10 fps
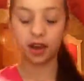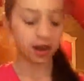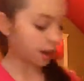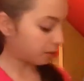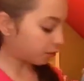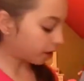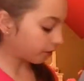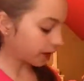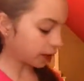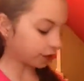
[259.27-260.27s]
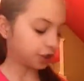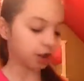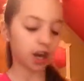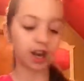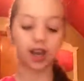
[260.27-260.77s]
Warm Vanilla
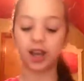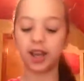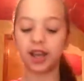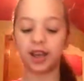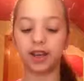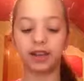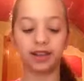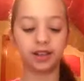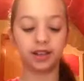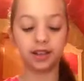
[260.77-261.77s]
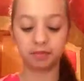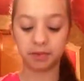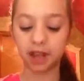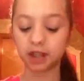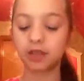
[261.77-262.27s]
Sugar and
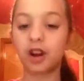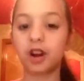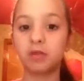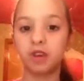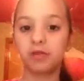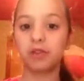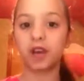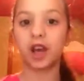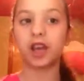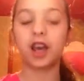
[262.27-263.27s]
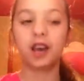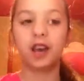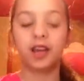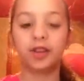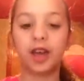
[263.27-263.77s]
Pink Chiffon and Beautiful Day,
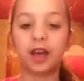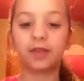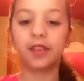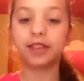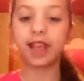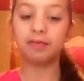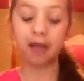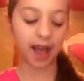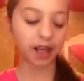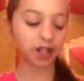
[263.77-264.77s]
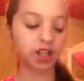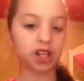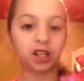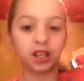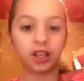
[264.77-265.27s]
they have the same
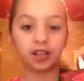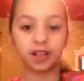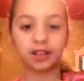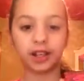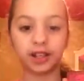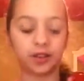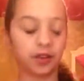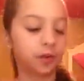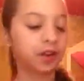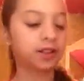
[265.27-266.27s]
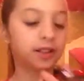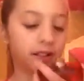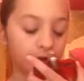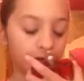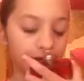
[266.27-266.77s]
packaging, just different words and
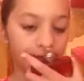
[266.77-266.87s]
stuff.